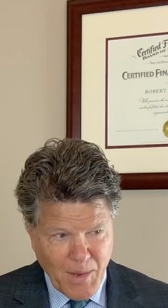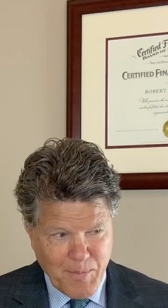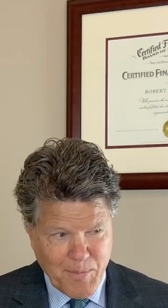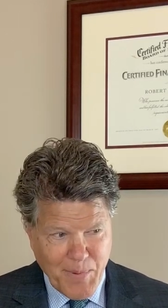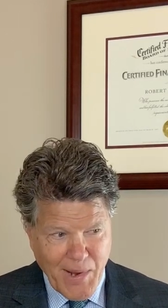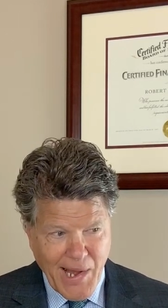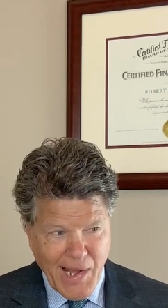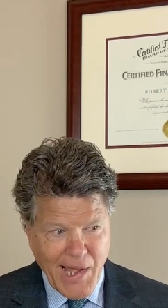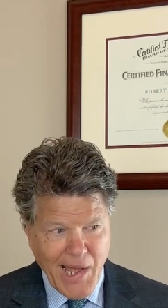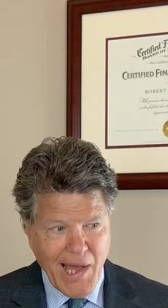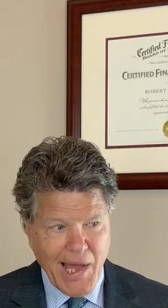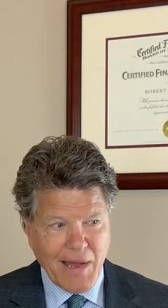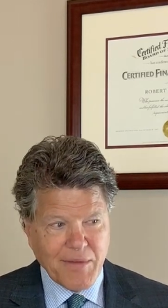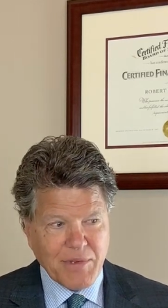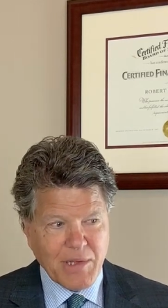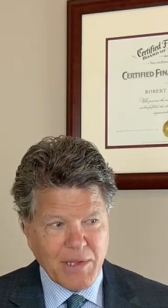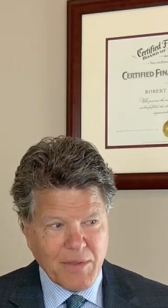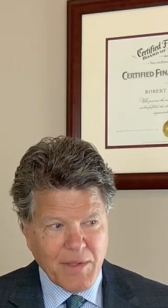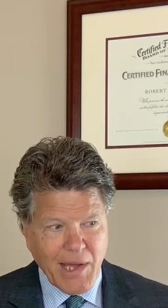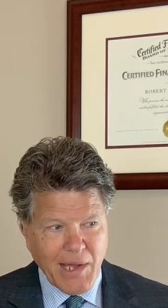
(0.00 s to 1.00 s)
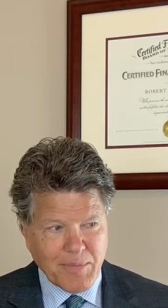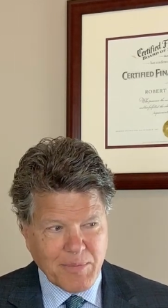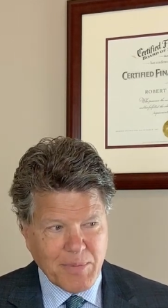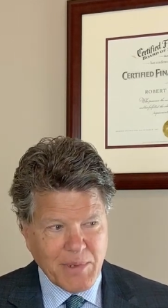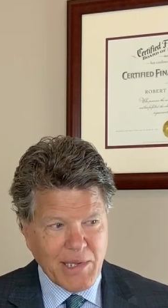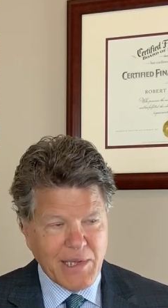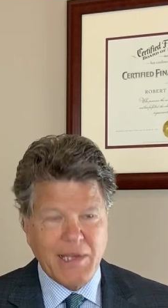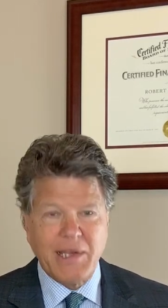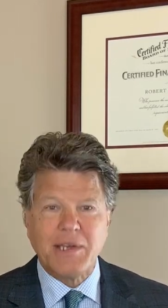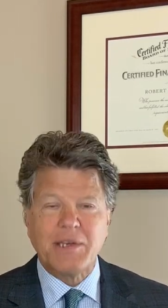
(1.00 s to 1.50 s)
by having that
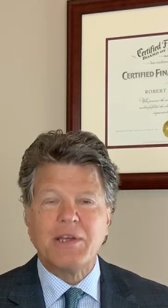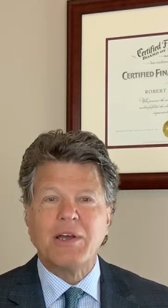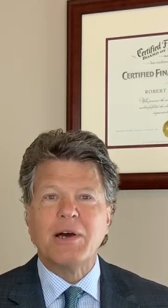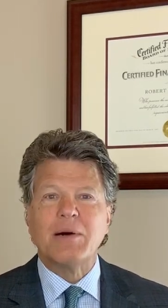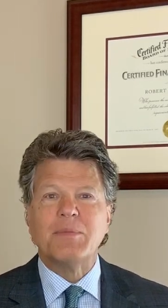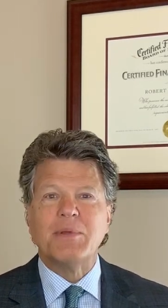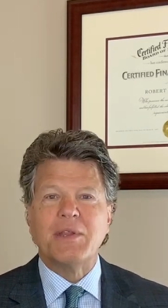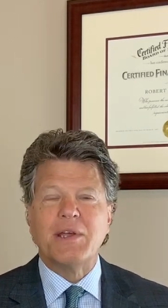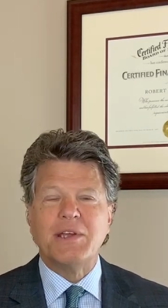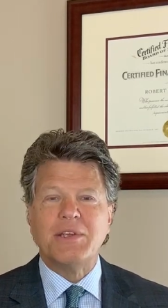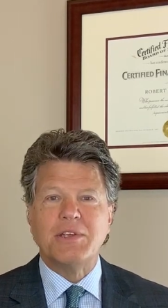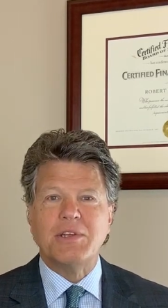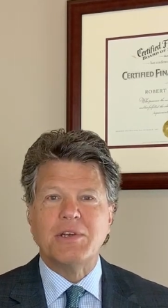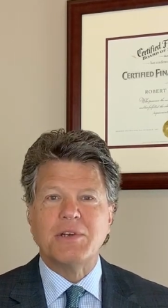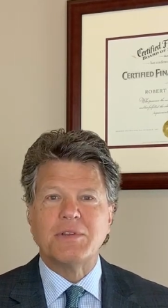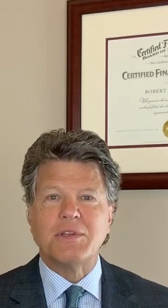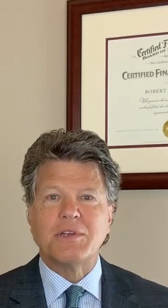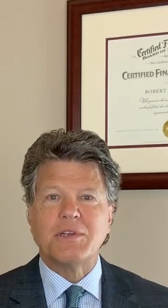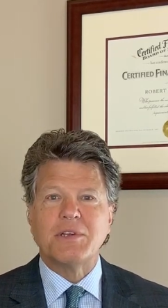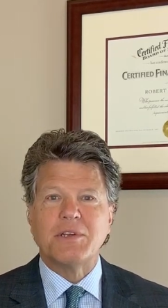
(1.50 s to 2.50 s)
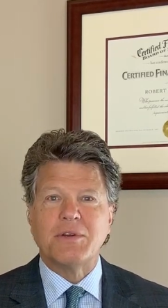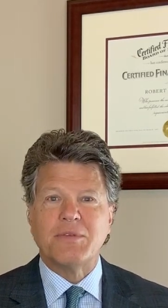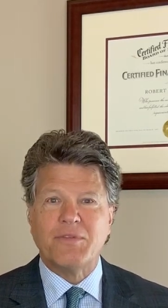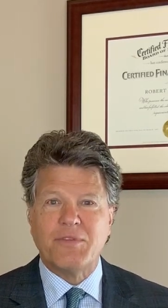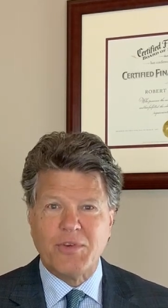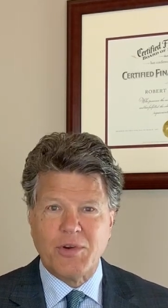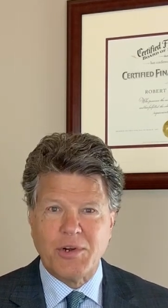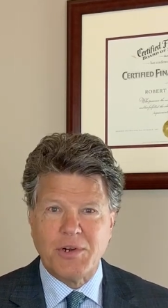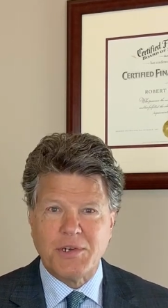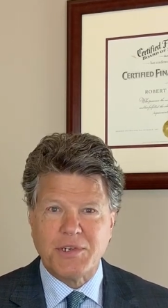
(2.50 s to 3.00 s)
big income in that year that
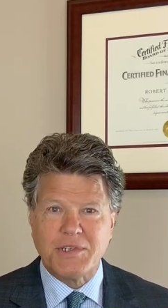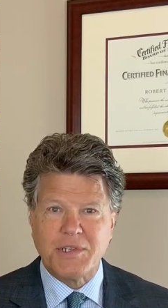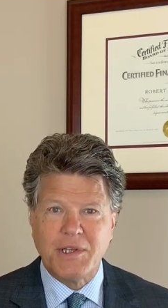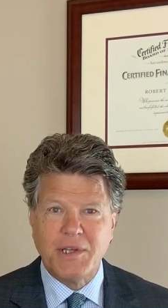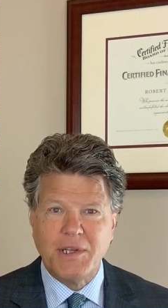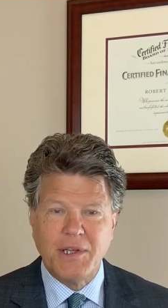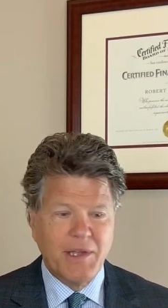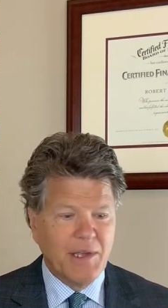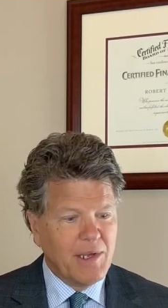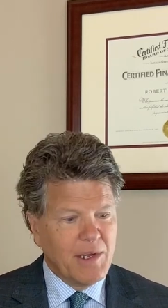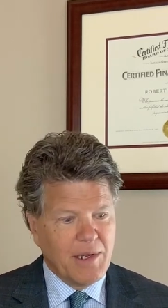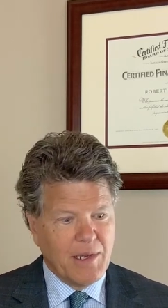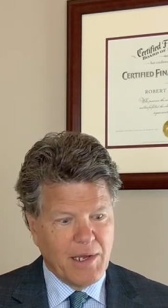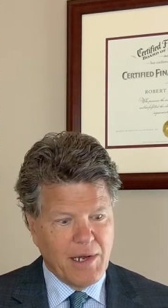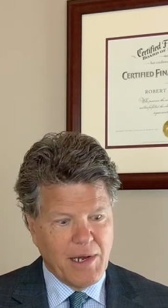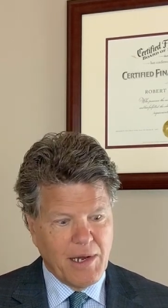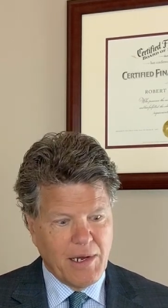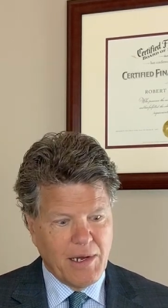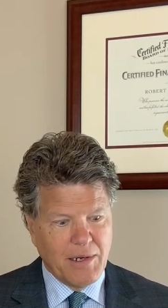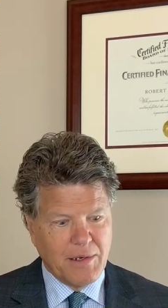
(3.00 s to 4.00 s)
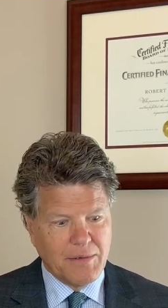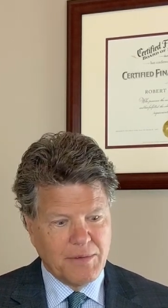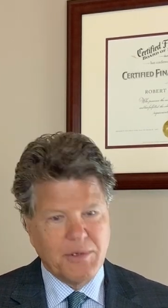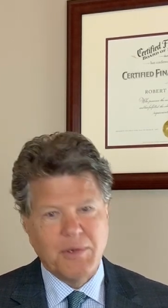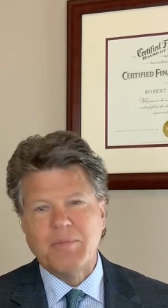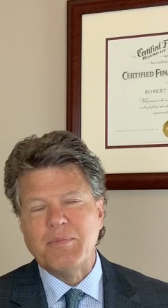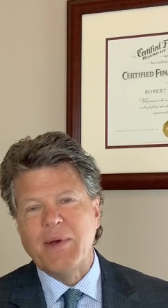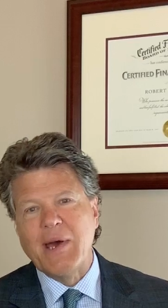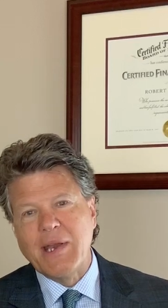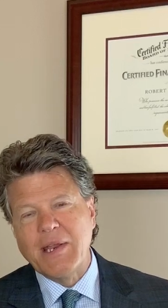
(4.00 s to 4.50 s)
convert, uh,
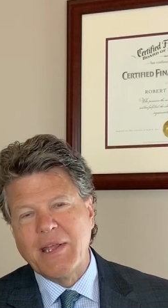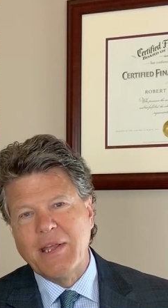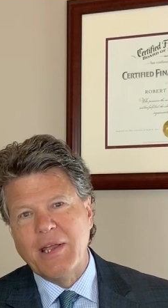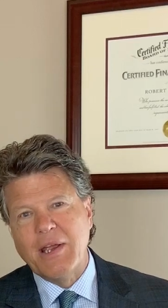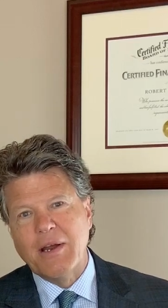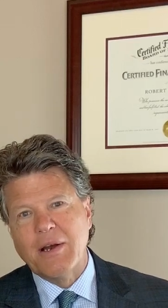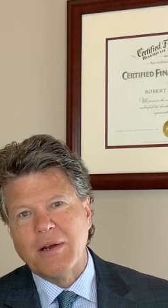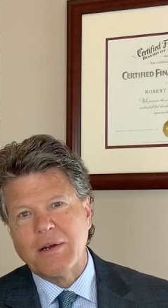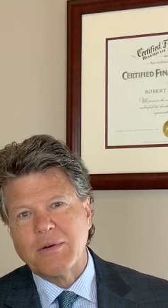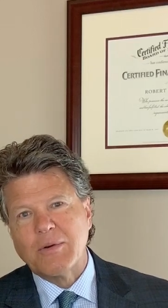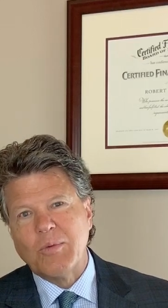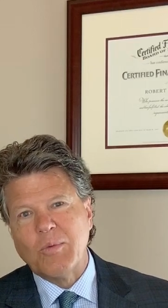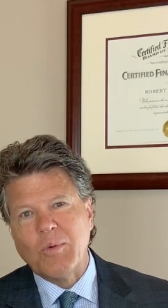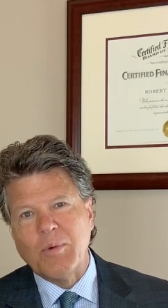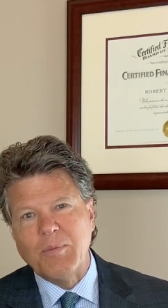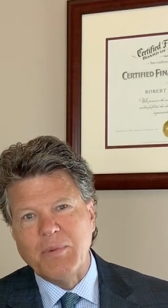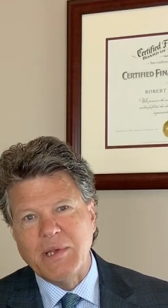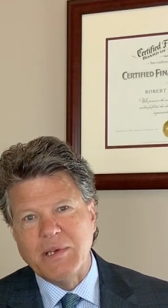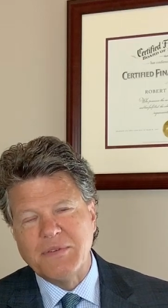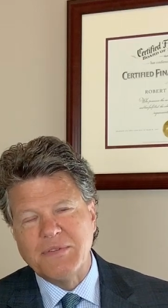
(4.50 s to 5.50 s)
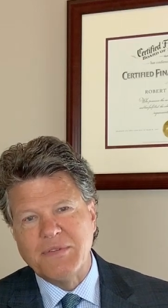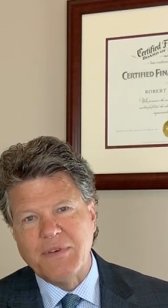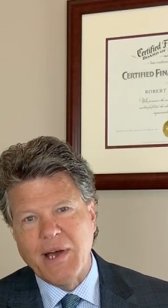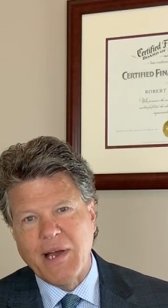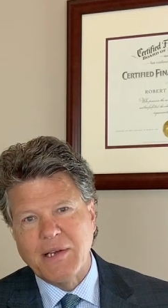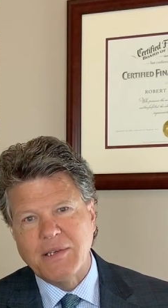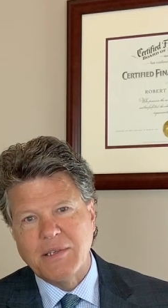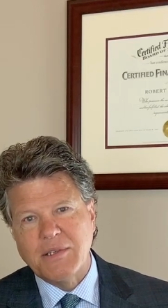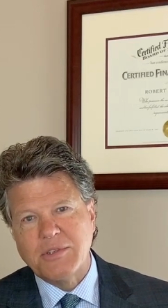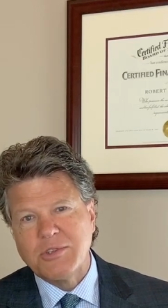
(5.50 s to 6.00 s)
your Medicare will be
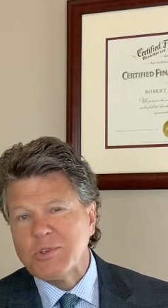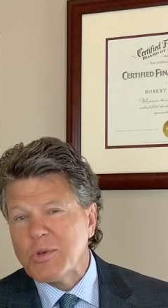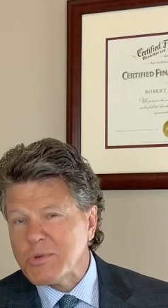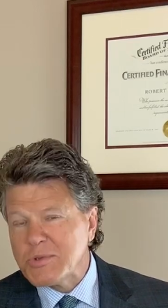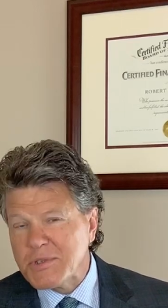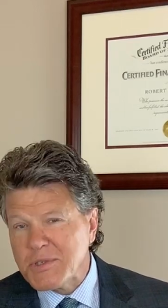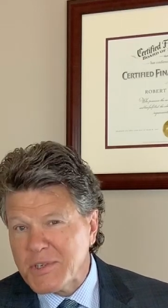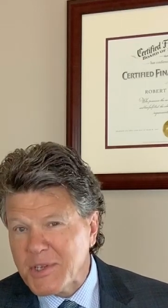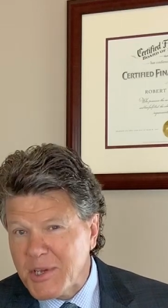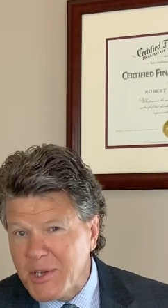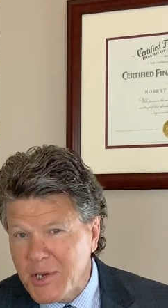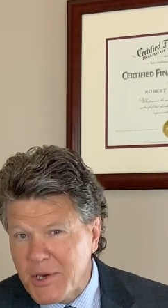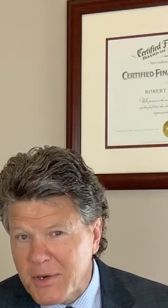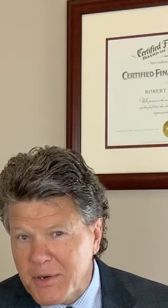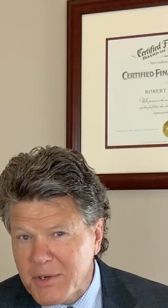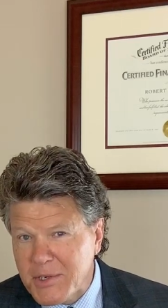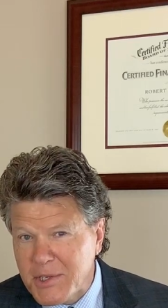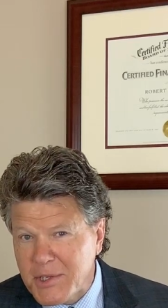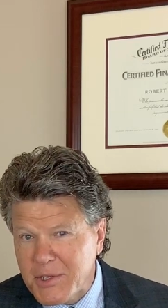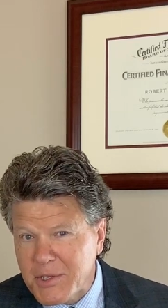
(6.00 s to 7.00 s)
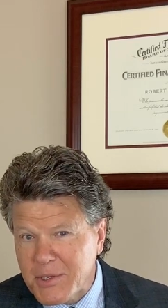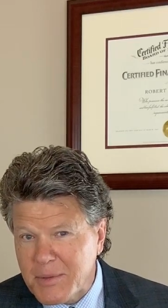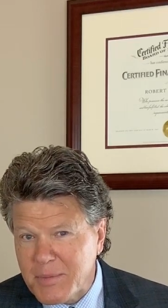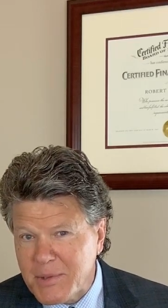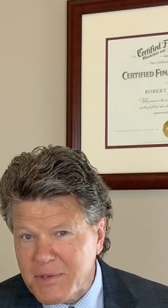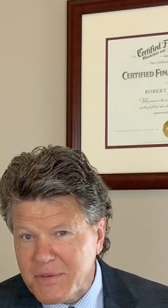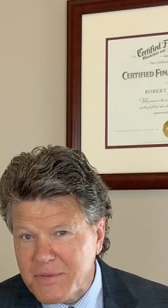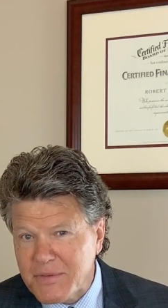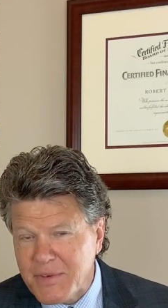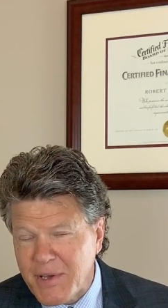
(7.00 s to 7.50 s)
affected. Social Security going to
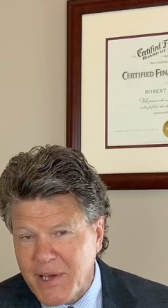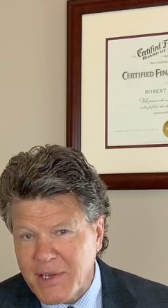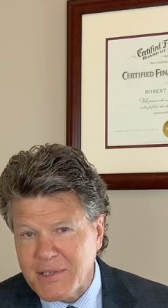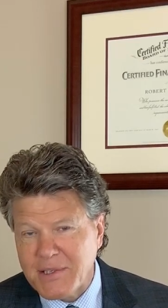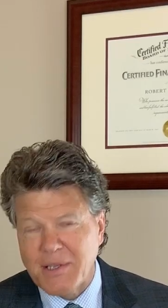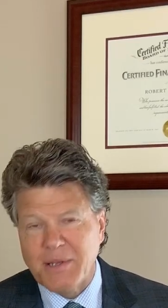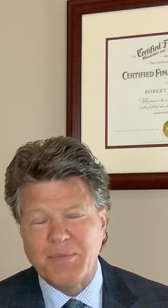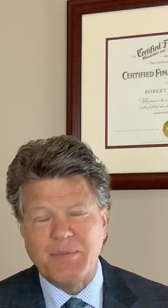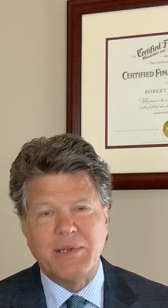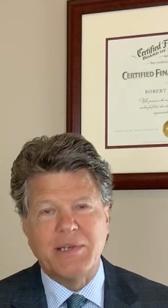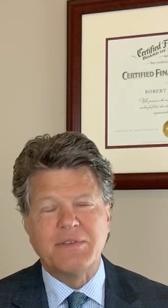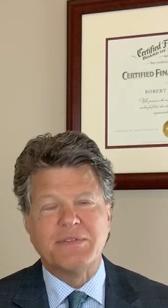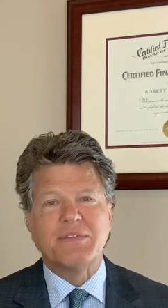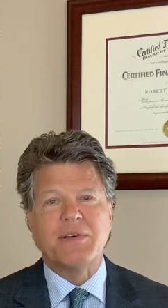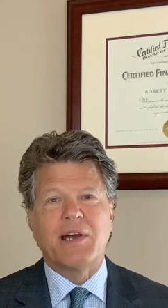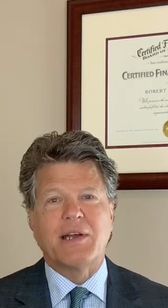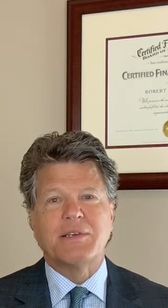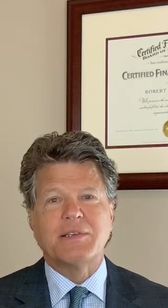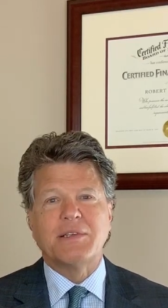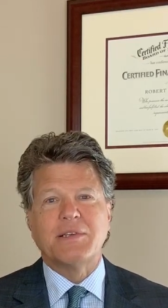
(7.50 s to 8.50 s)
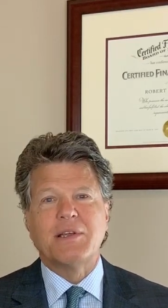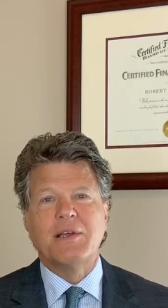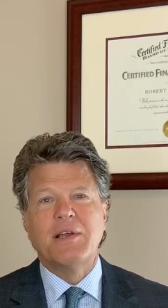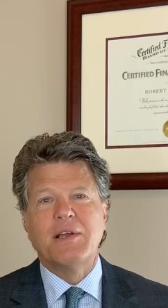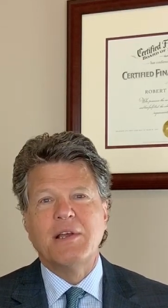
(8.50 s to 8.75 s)
be affected. Be affected.